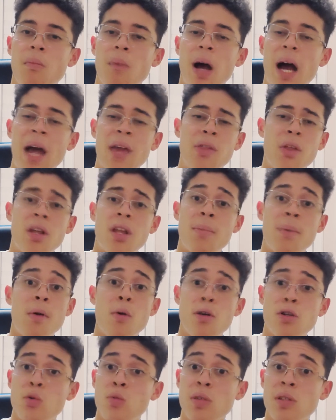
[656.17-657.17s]
I thought that my
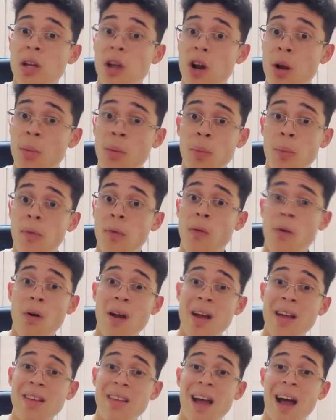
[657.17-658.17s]
Russian was terrible
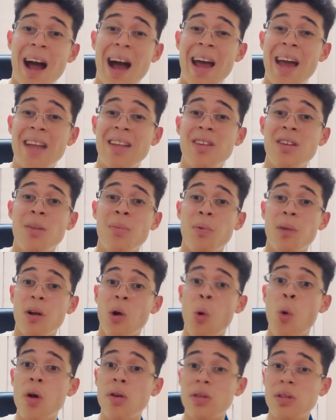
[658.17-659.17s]
beforehand, I ended up
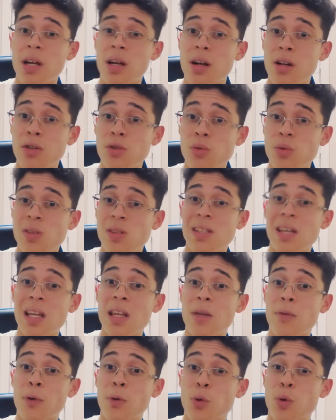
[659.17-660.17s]
going to that country, staying
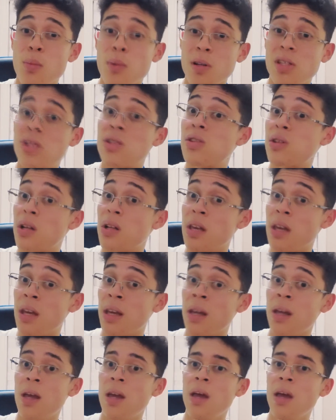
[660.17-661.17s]
there for 3 months studying.